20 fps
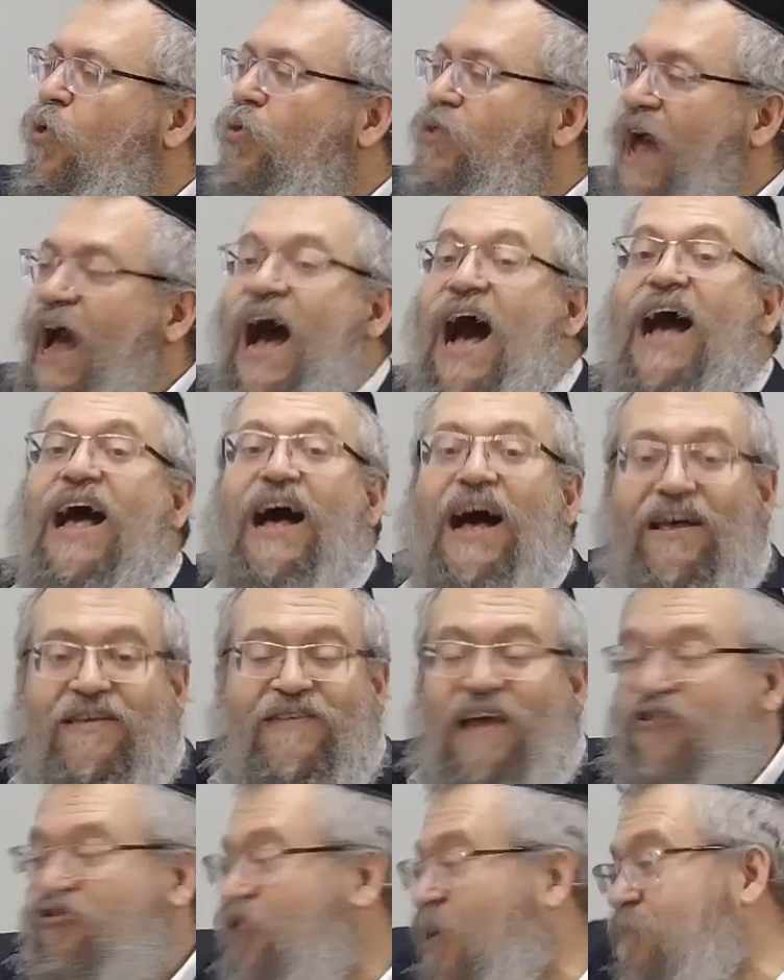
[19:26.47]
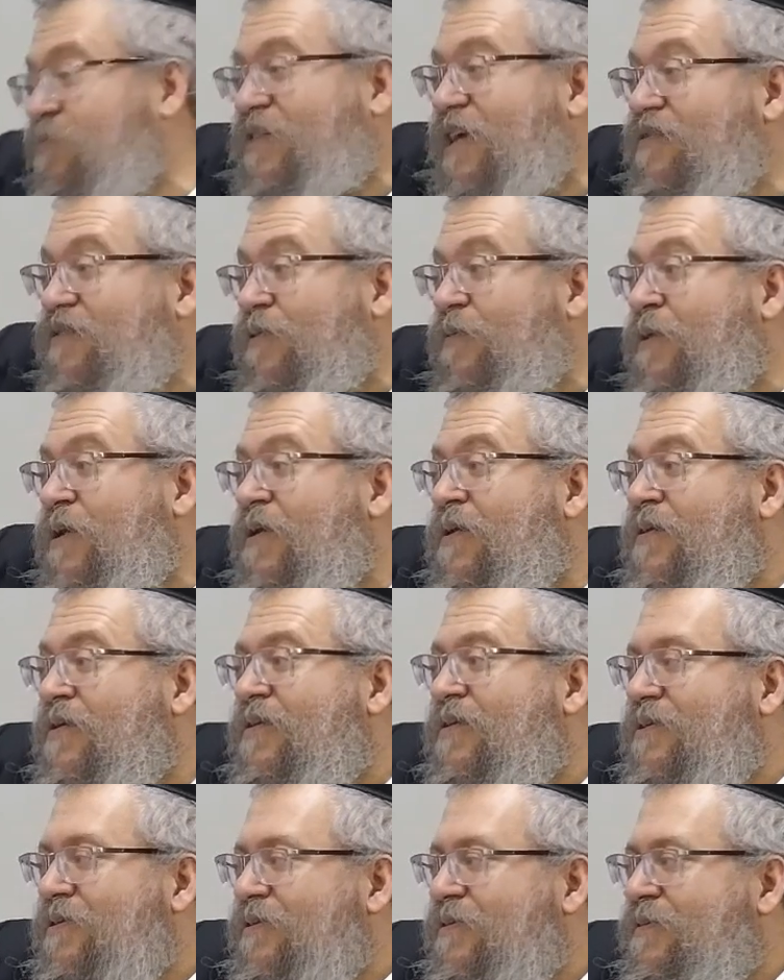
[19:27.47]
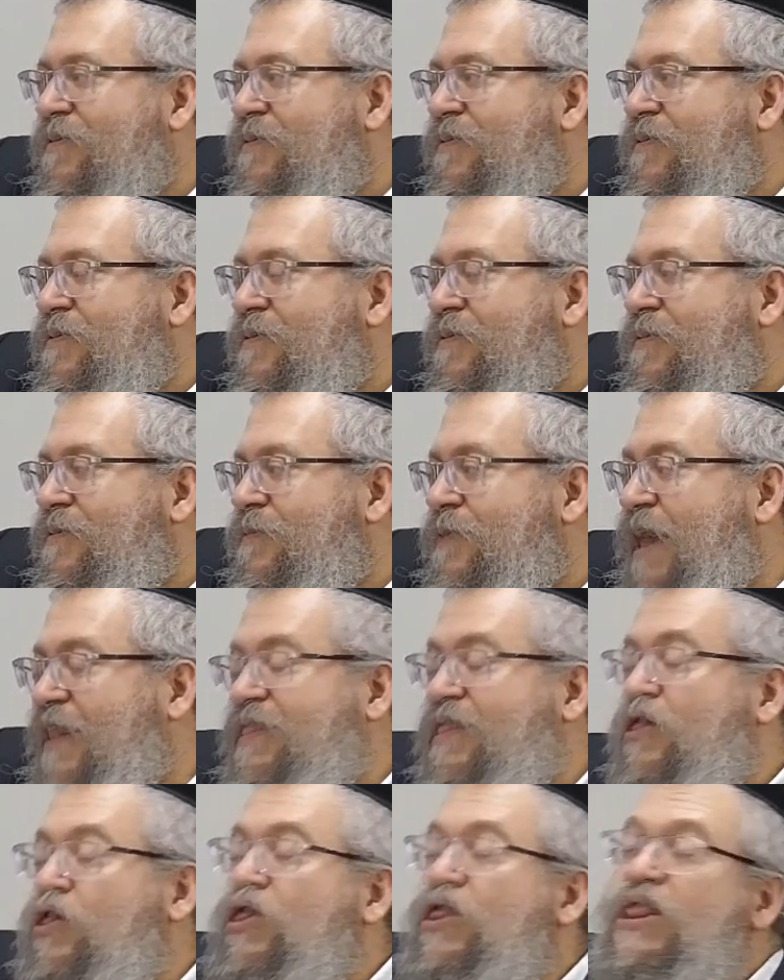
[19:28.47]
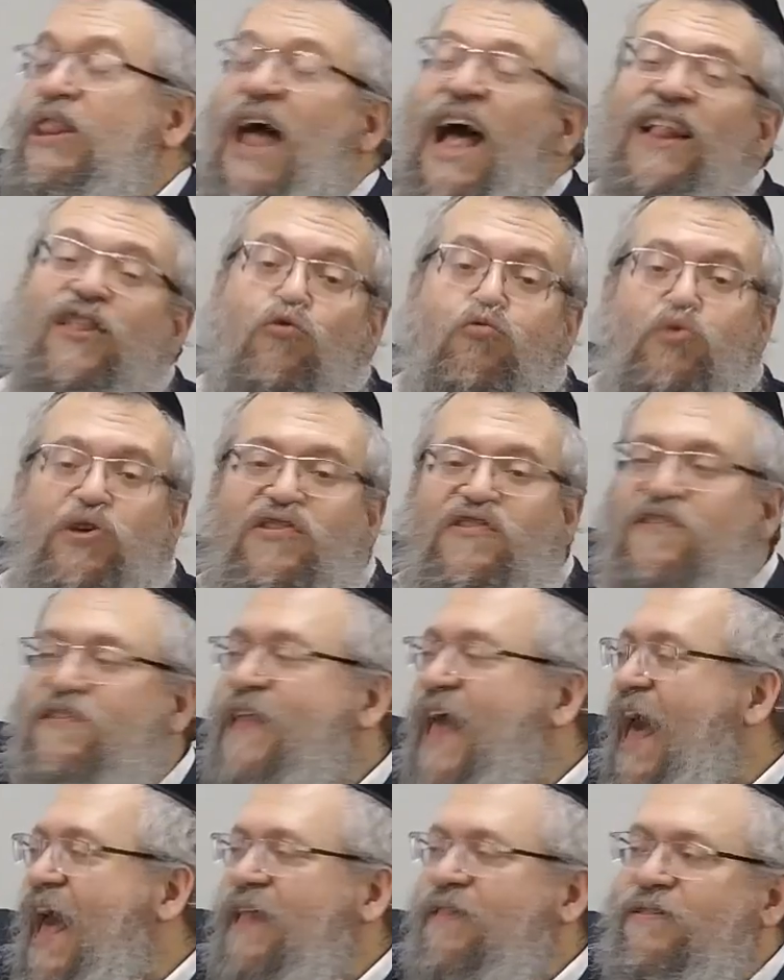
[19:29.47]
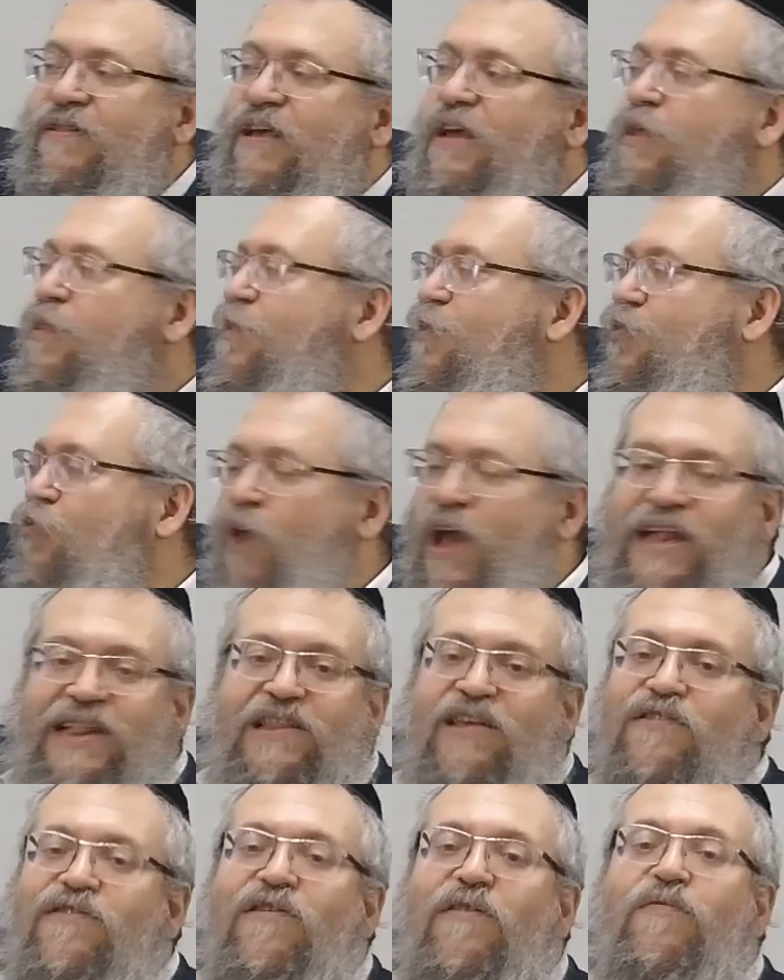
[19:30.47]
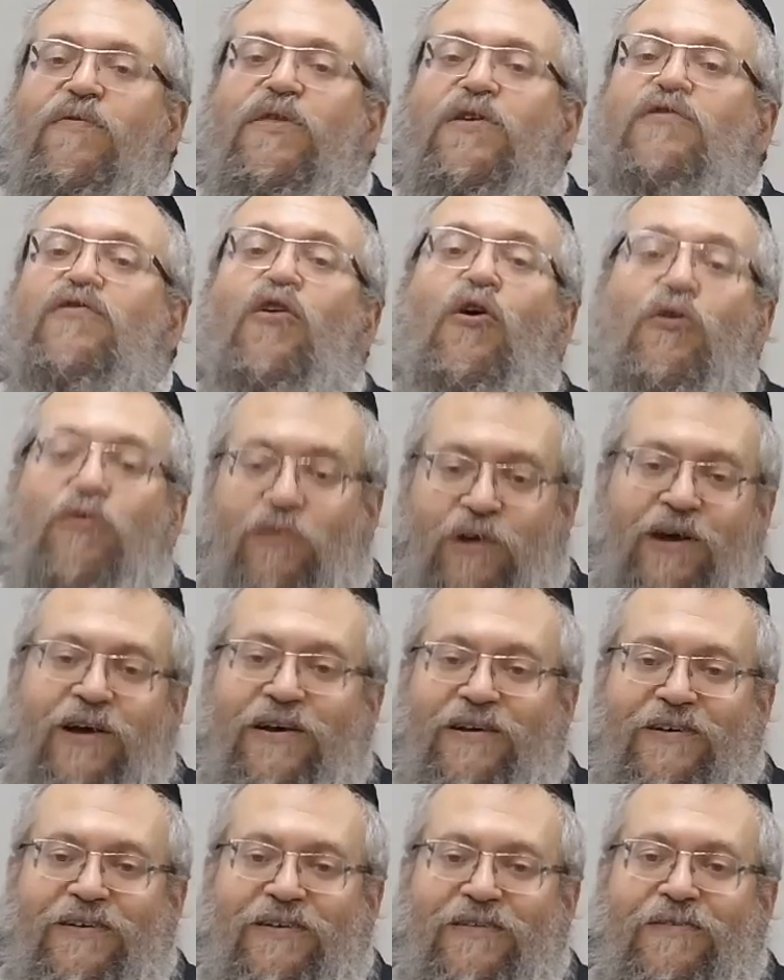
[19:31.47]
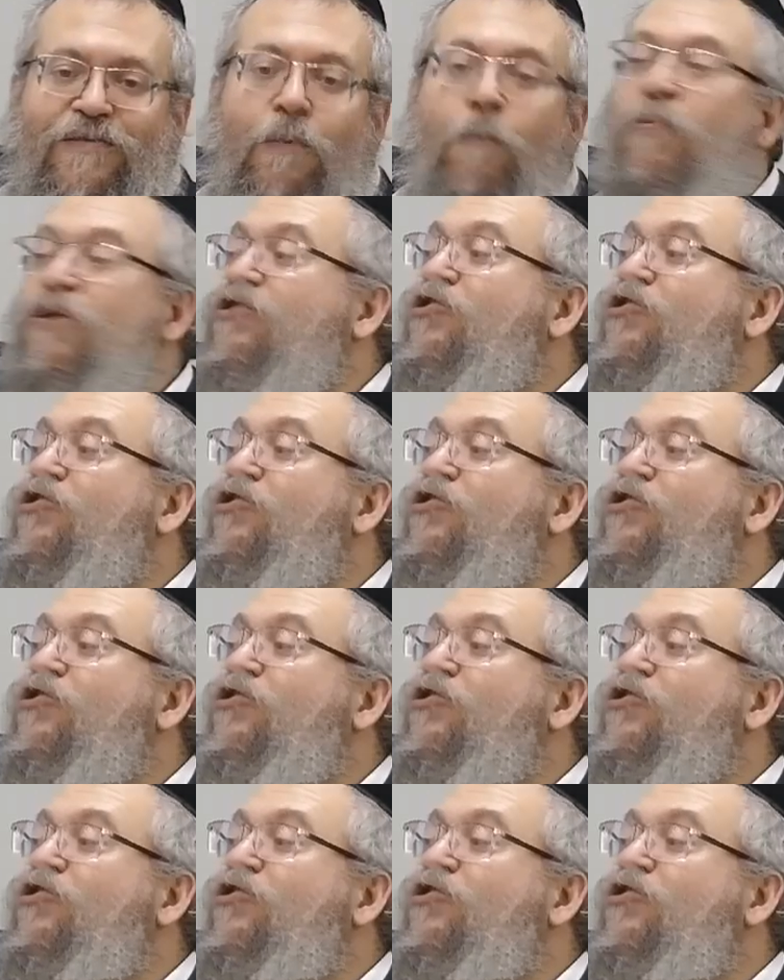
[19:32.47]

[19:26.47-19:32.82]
And that means that there is no marriage between God and the world. The infinite and the finite remain separated.